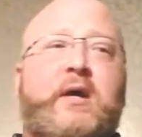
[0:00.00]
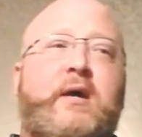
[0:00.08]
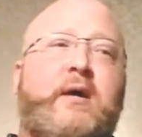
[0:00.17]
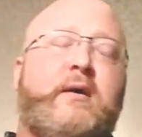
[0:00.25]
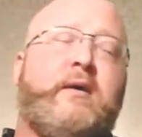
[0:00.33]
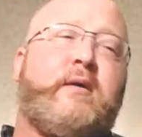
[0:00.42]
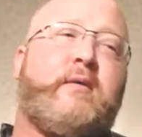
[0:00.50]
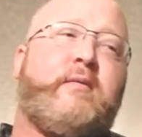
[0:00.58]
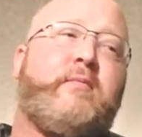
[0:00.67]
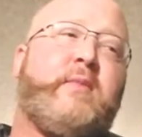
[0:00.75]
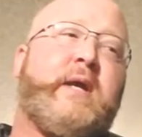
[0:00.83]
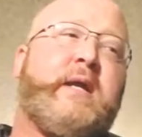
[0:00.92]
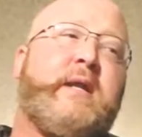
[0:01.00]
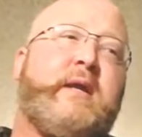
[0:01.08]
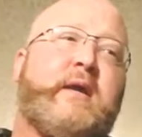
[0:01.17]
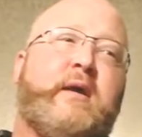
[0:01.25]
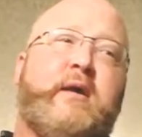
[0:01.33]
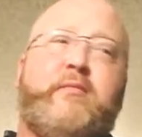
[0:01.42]
any
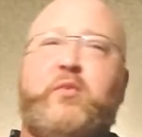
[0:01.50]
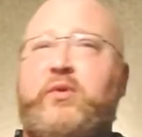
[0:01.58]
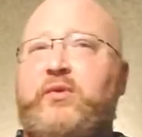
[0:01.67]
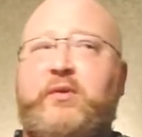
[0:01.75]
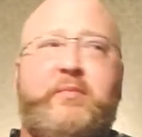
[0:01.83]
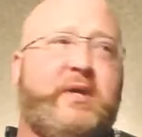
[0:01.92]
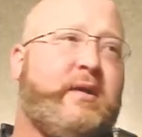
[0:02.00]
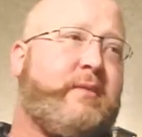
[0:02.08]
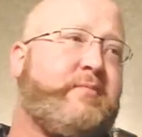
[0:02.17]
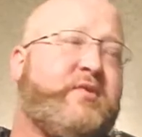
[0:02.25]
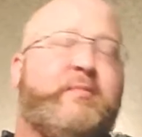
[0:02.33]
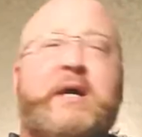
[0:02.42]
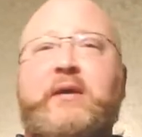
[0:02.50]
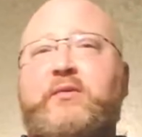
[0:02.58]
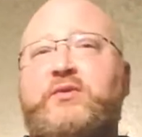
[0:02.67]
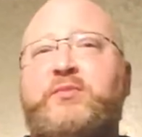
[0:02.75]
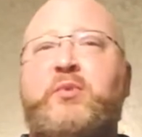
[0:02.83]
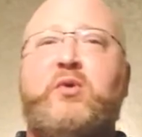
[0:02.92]
kind, whether it be tobacco
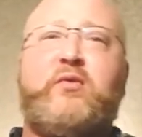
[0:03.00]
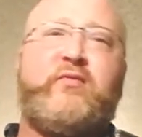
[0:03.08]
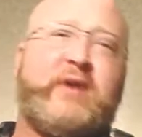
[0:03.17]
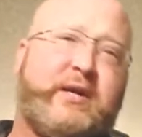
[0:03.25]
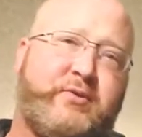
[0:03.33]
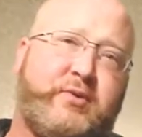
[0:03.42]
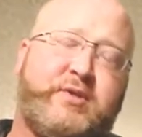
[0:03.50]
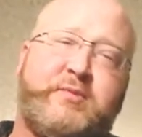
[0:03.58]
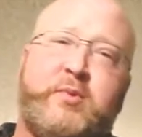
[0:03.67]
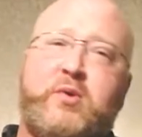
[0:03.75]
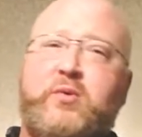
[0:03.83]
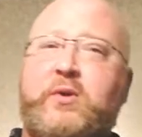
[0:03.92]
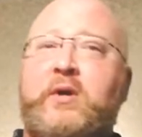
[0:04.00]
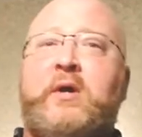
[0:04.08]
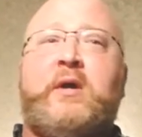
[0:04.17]
smoke, factory smoke,